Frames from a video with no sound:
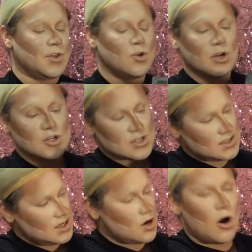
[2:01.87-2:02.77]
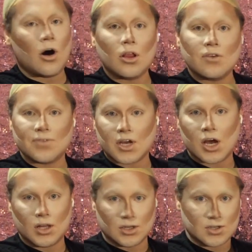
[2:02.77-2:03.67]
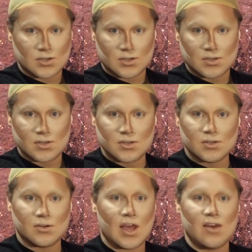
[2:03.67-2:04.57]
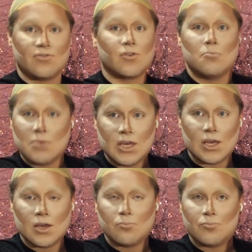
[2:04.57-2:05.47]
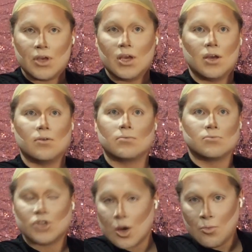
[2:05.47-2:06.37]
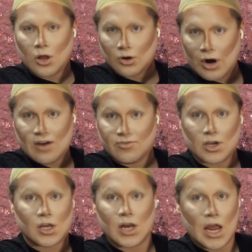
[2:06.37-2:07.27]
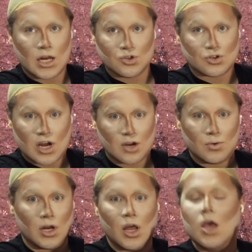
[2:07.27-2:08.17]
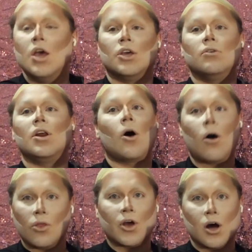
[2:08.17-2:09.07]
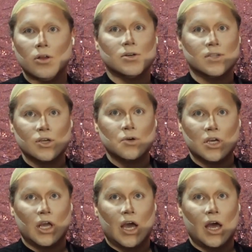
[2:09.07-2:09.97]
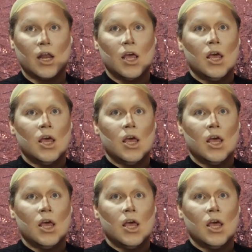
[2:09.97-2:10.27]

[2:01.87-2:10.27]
You can just see all of the colors, and for me, being JEM Holographic and 80s drag queen, you need all the colors that you can get.